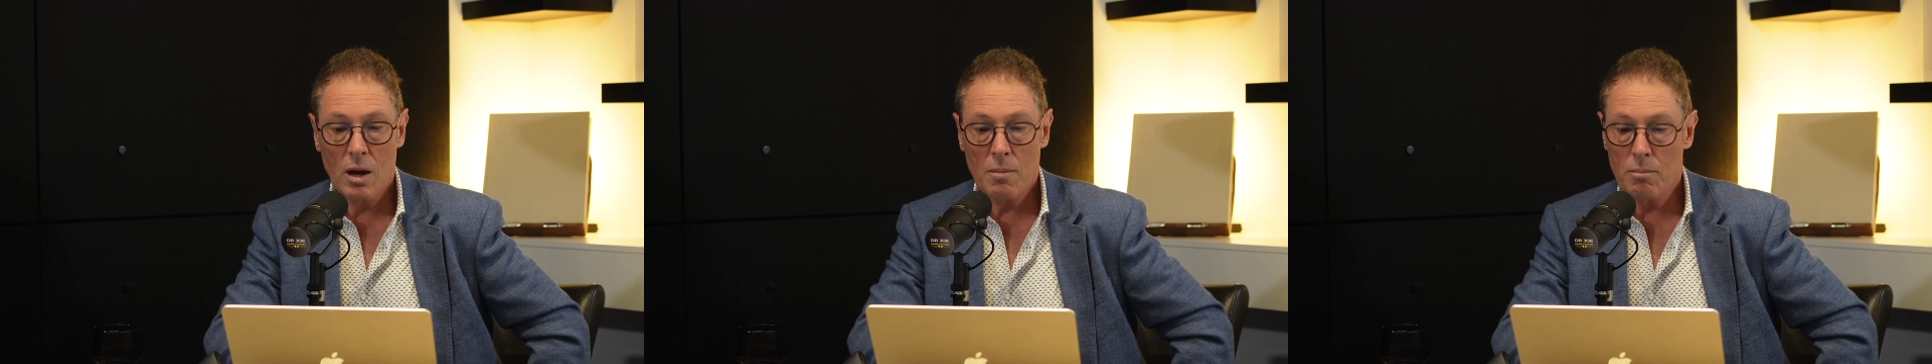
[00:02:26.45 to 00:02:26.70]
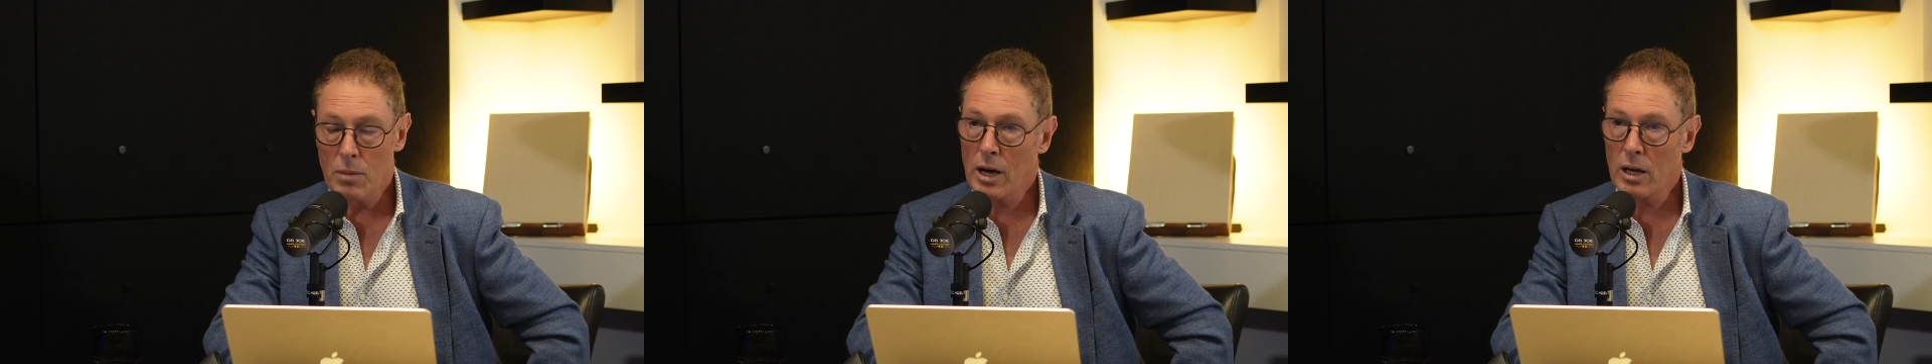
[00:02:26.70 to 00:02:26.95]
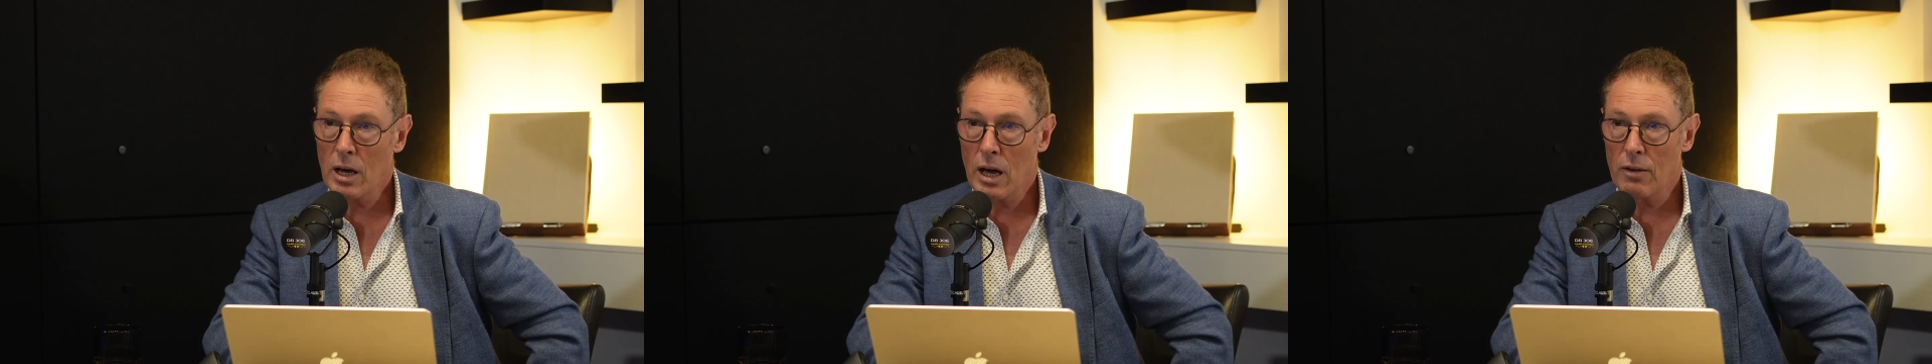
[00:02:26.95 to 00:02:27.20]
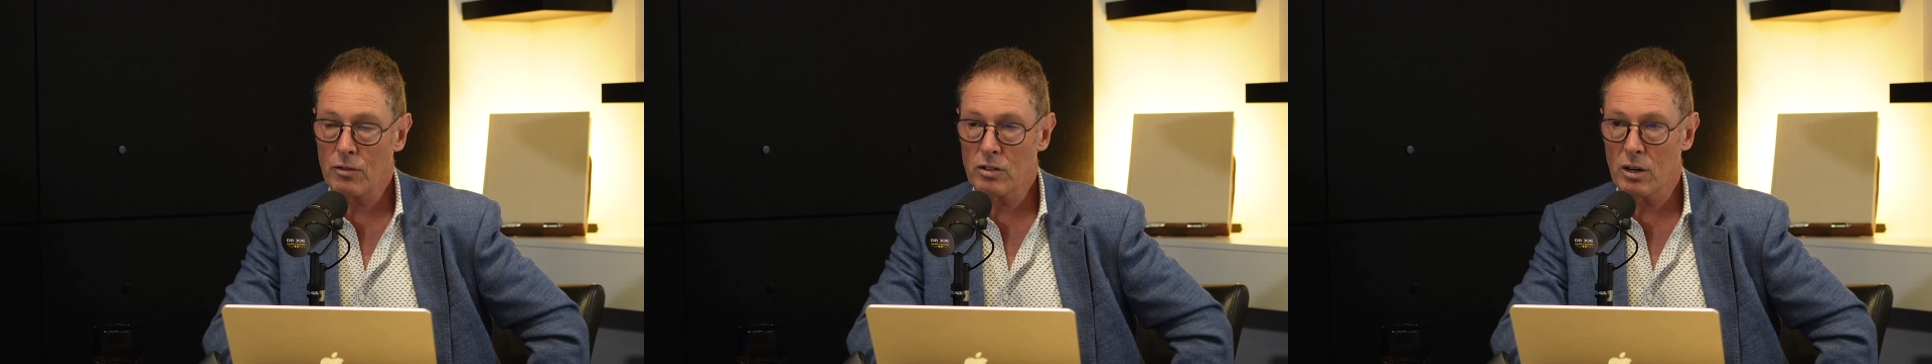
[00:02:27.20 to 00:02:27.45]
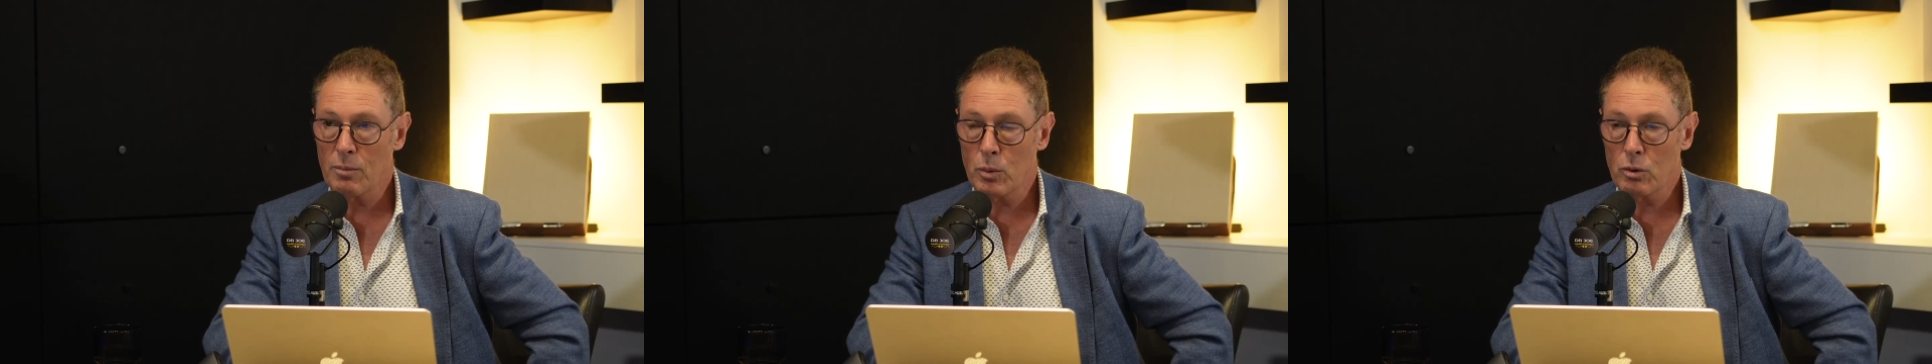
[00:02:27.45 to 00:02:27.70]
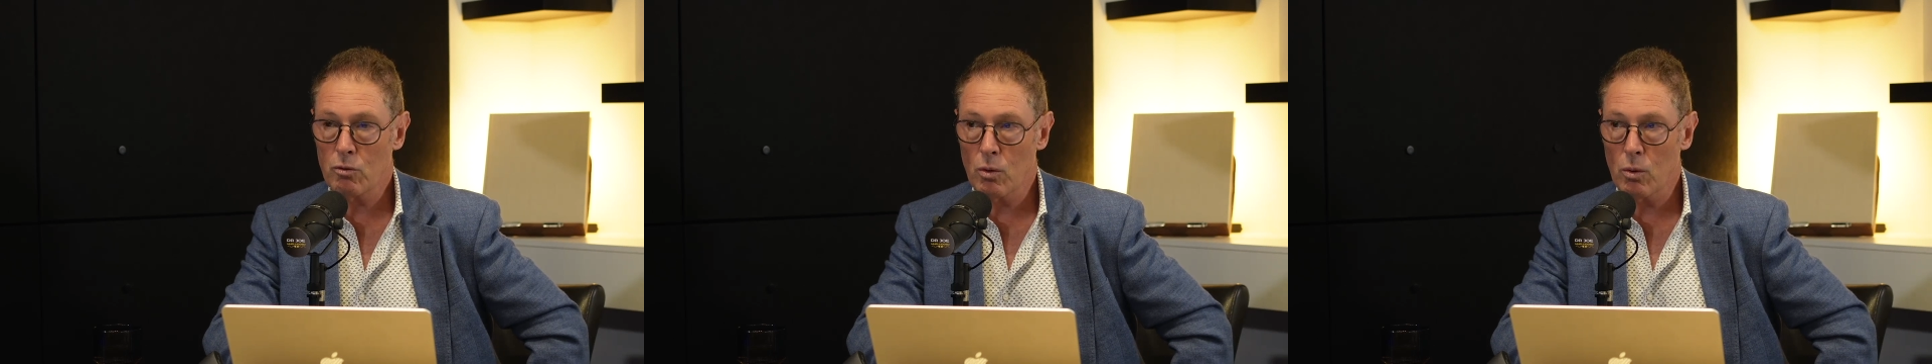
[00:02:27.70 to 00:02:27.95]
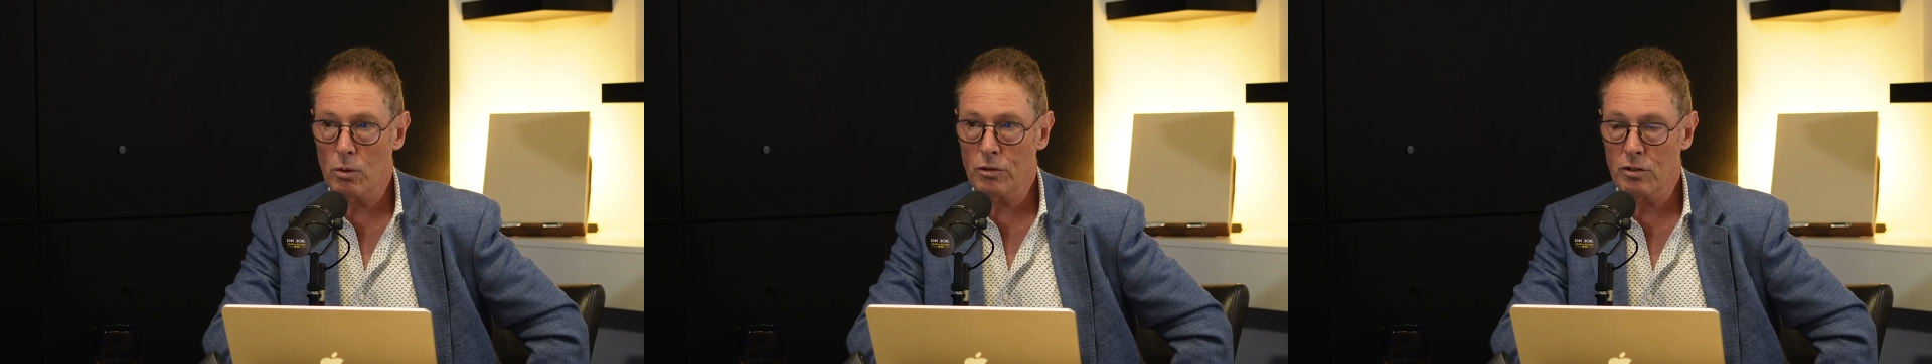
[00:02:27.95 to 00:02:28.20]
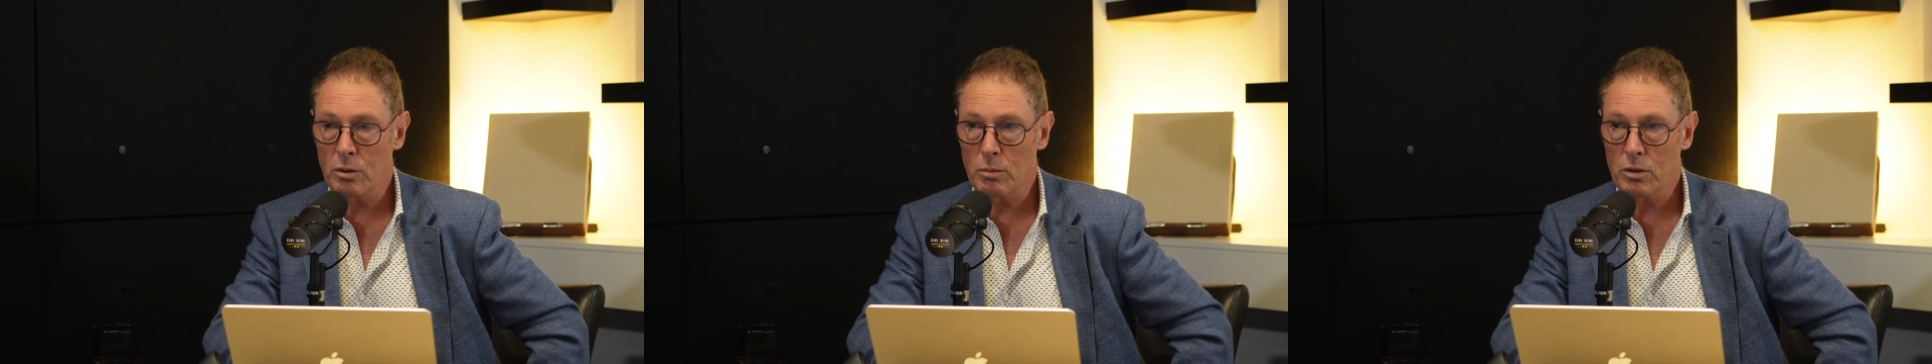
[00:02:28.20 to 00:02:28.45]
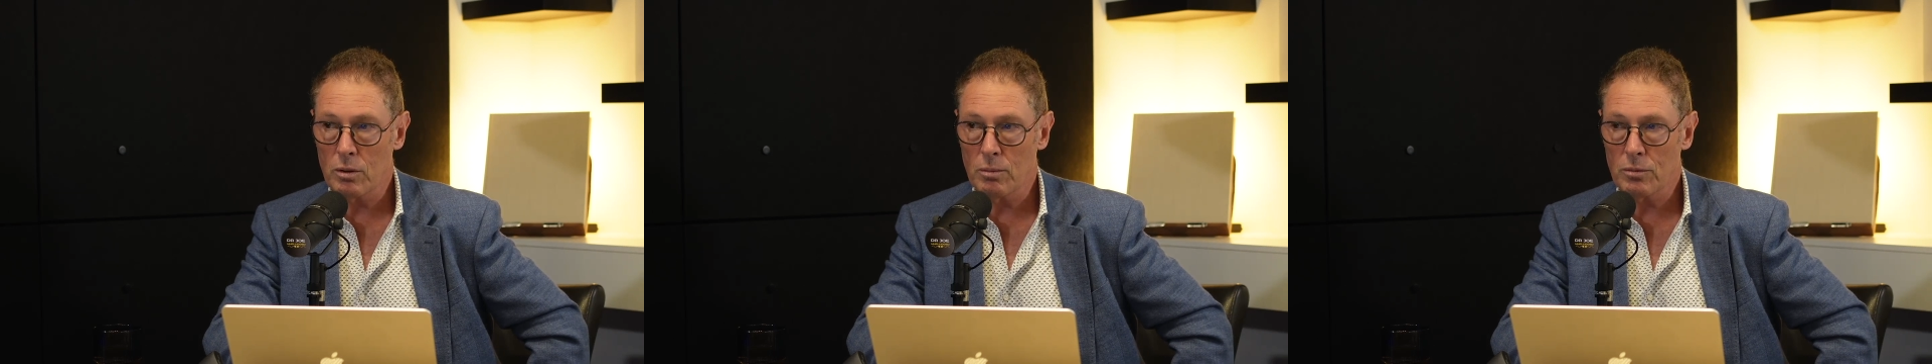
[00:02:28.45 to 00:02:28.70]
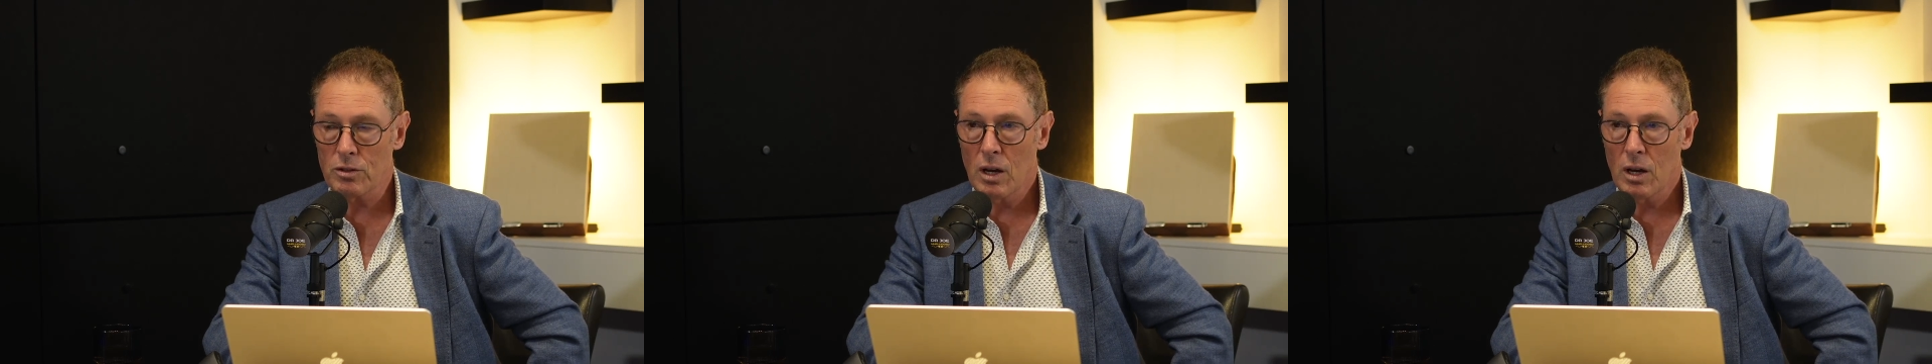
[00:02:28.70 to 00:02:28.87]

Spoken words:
may have some withdrawal symptoms.